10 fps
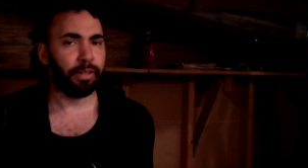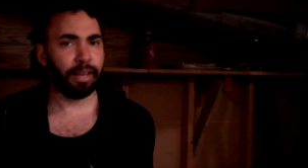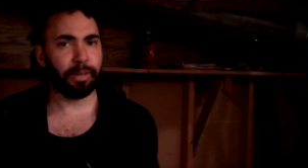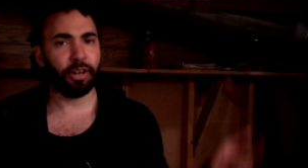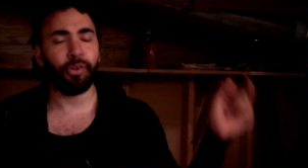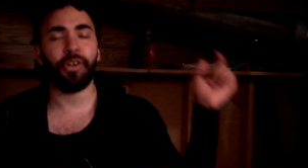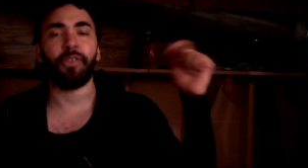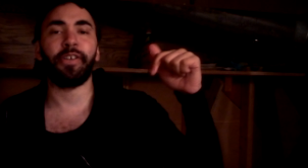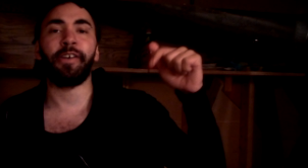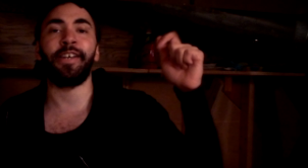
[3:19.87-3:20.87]
But let me know your
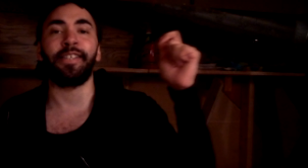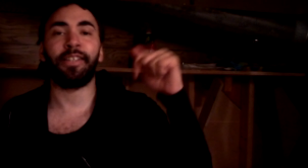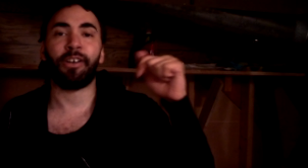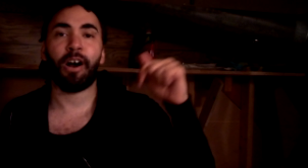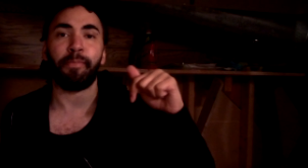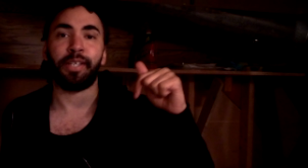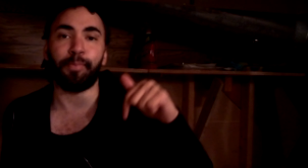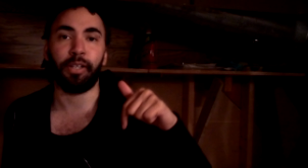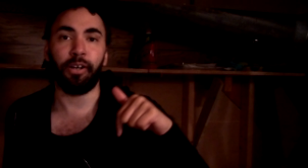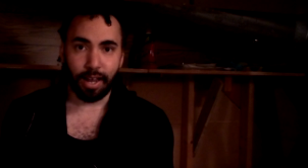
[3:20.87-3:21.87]
theories in the comments
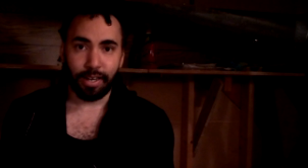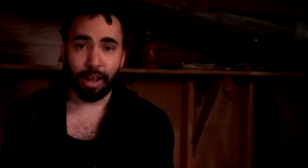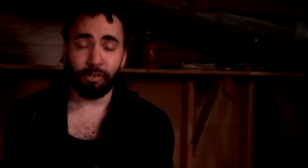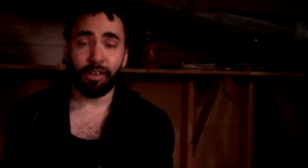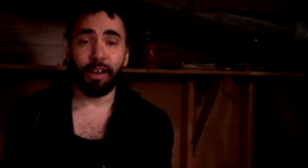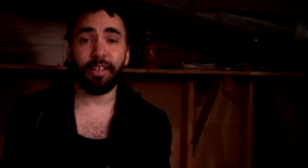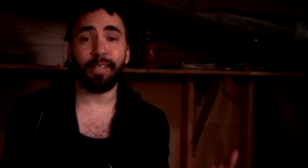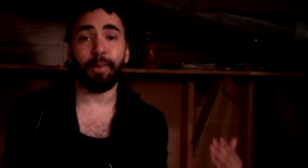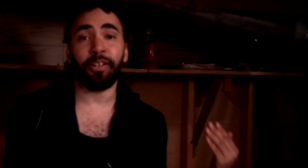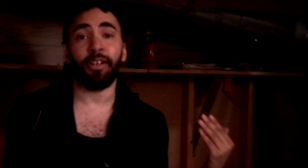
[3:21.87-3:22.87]
below. Now
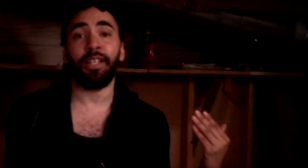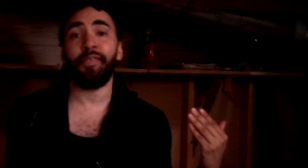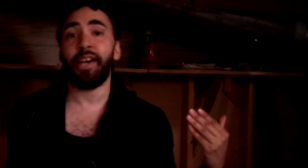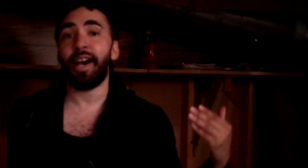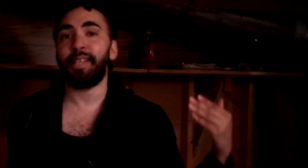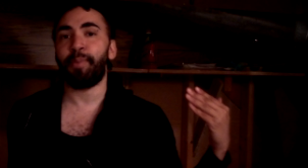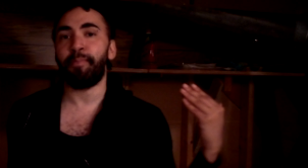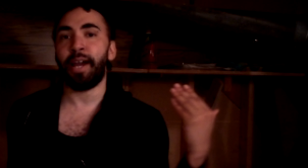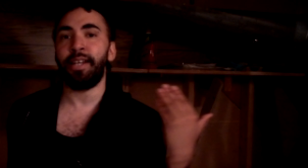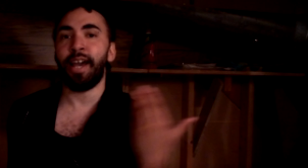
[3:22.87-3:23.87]
Dante's mother Olivia has been
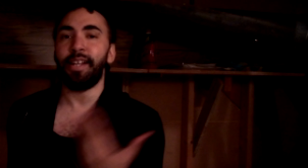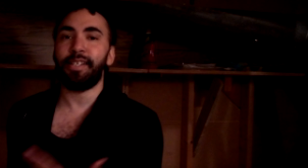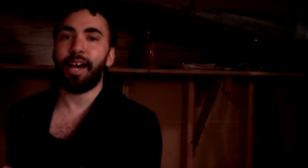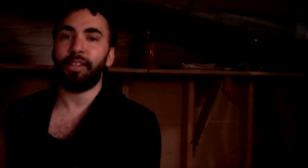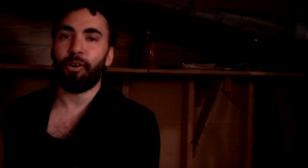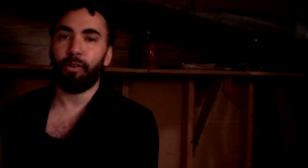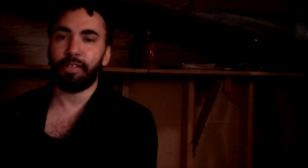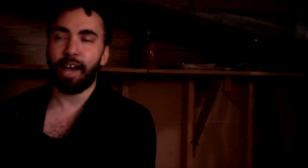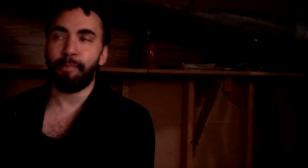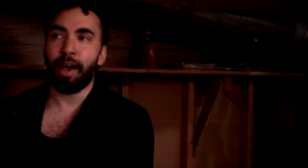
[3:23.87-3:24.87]
by Ned's side the whole
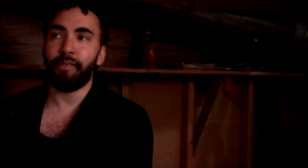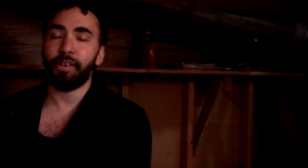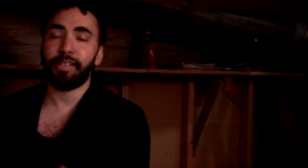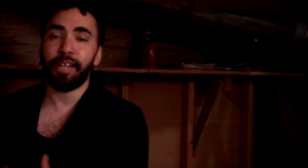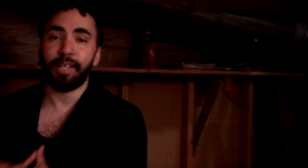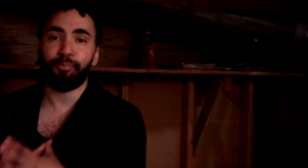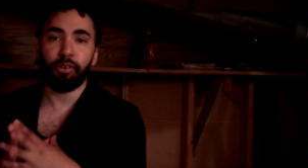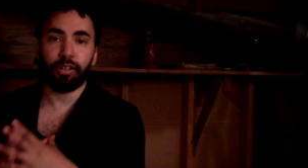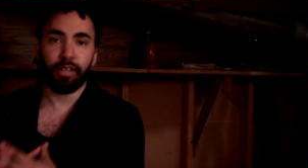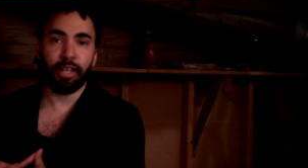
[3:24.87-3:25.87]
time ever since
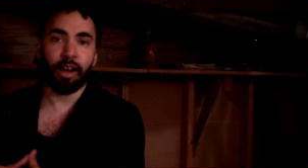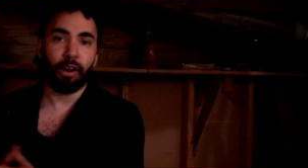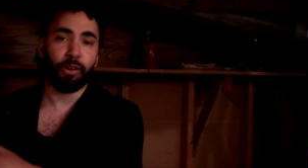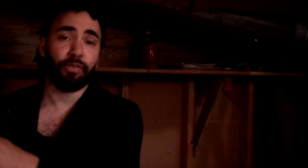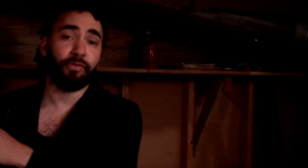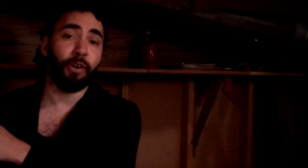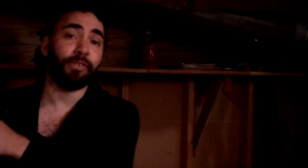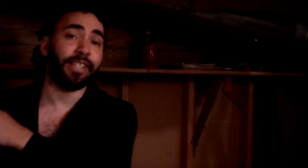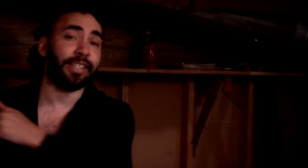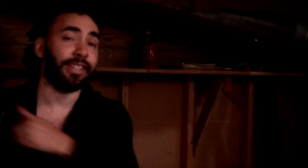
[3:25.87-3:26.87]
Brook Lynn got her
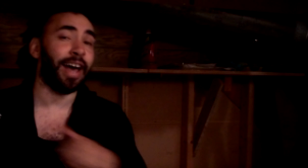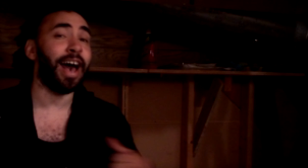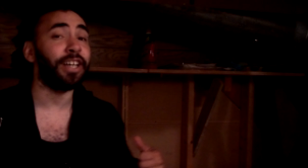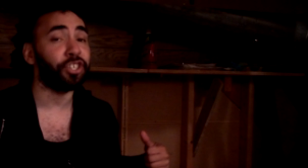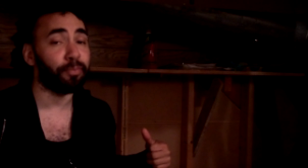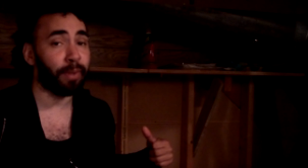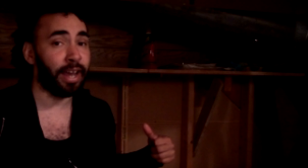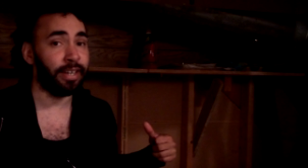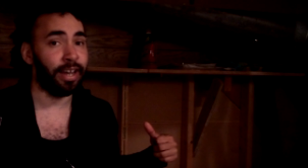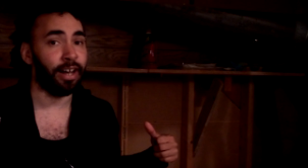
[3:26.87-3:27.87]
throat slashed
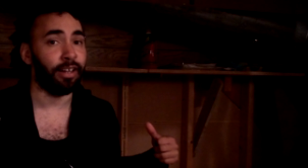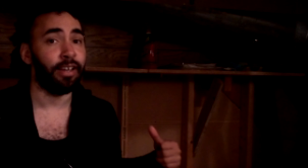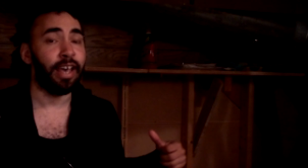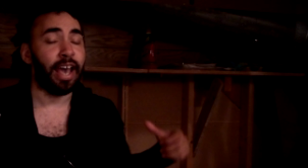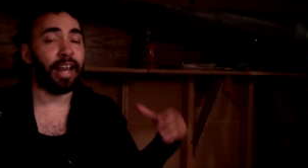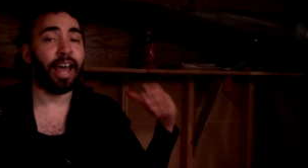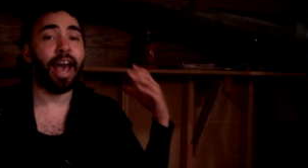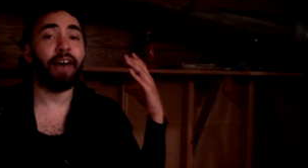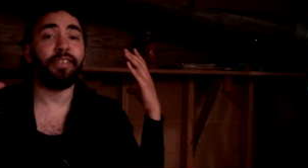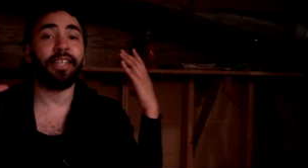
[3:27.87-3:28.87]
by Nelle, and I
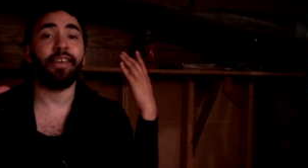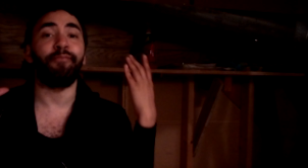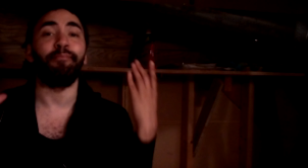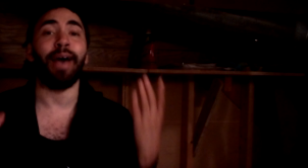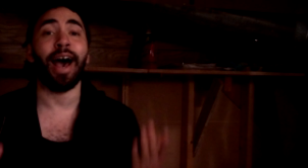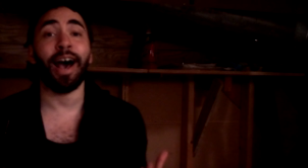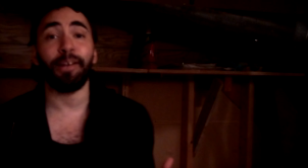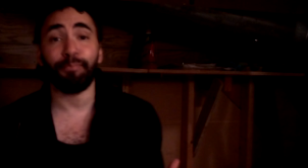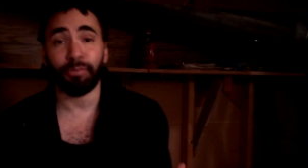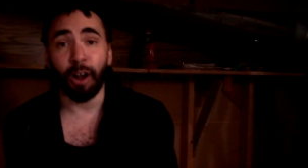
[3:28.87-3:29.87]
have to give
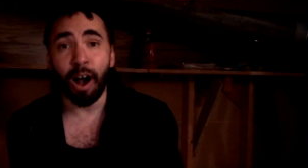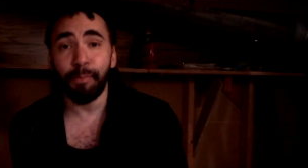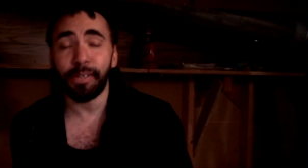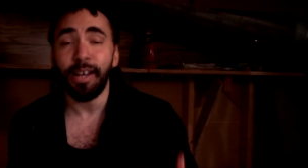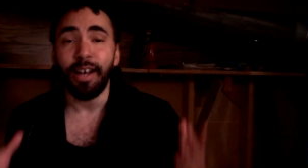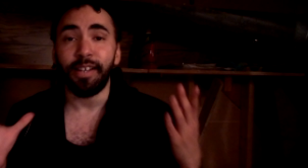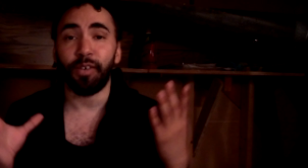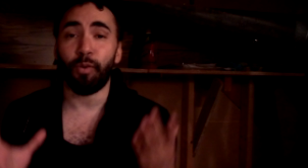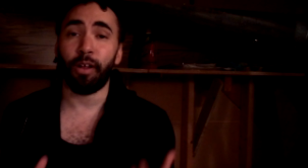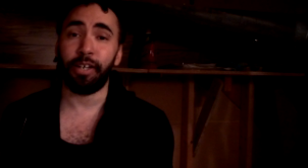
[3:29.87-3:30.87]
mad props
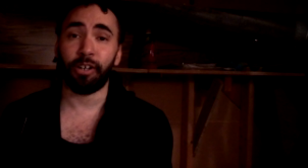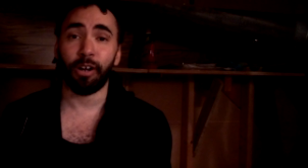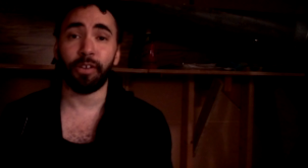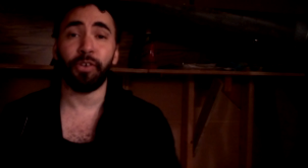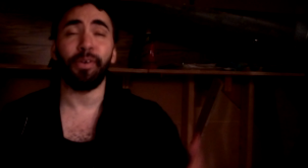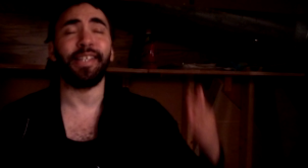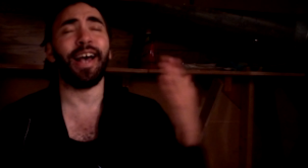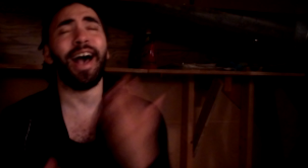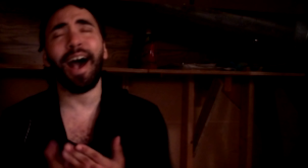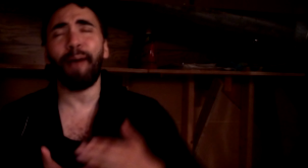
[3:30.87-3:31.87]
to Wally Kurth who is
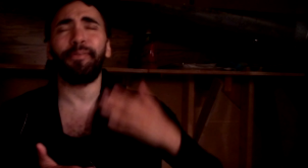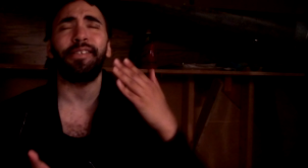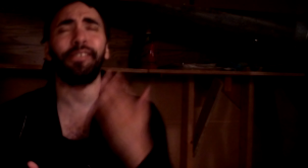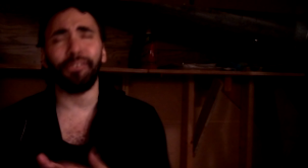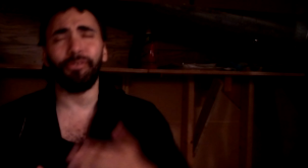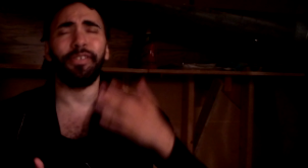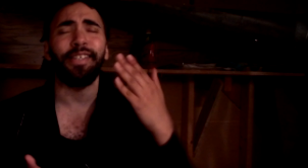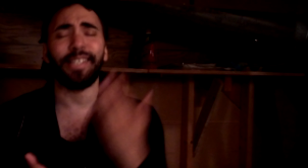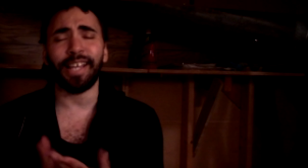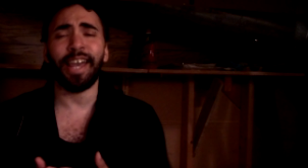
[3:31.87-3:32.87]
absolutely
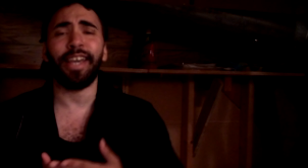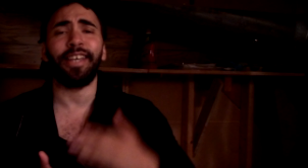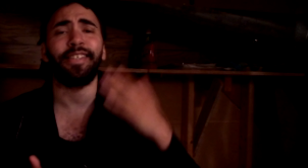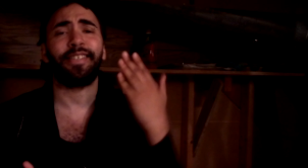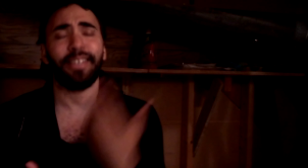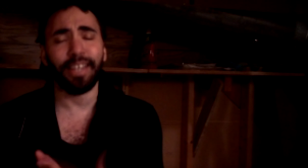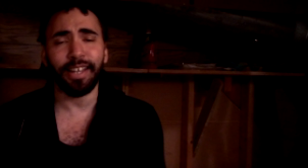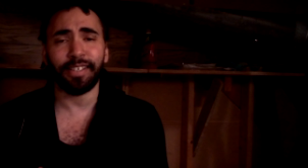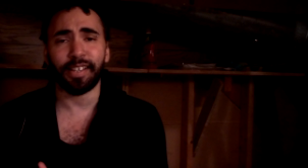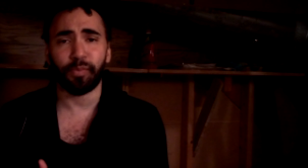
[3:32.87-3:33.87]
slaying his scenes this